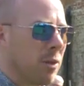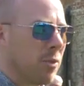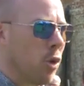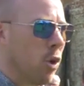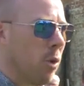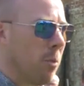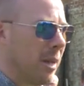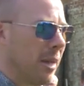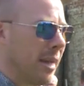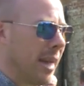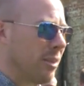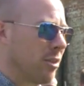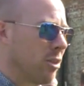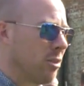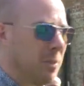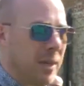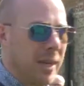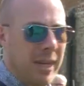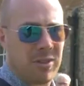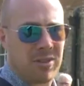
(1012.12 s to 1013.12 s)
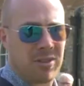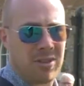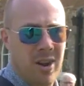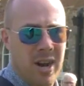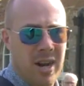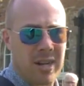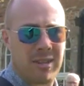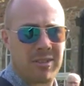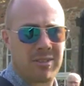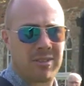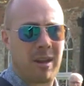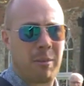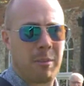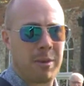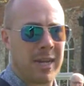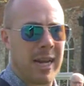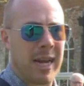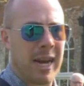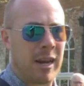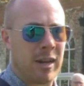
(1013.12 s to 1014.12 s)
Normally guests would be inside this time
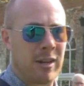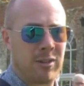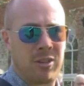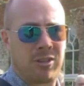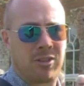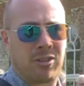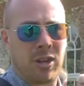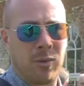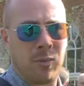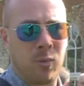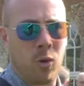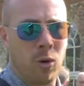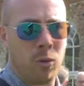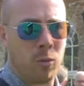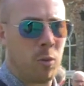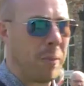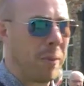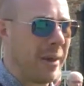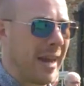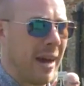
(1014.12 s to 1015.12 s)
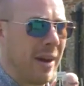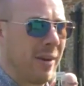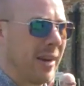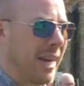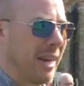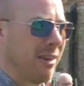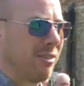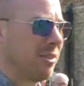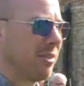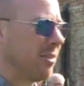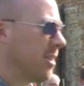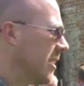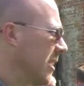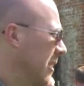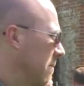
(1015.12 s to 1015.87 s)
of year because it's so warm, we'll be out here and